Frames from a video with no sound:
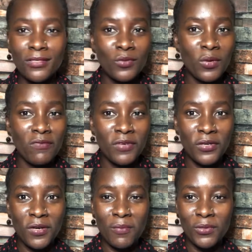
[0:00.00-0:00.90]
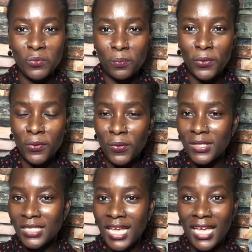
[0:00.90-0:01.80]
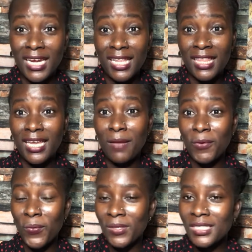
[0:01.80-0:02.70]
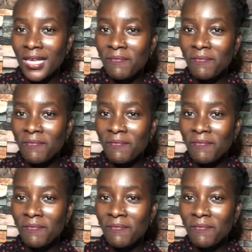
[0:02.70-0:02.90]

doing video about pond water, anything about water.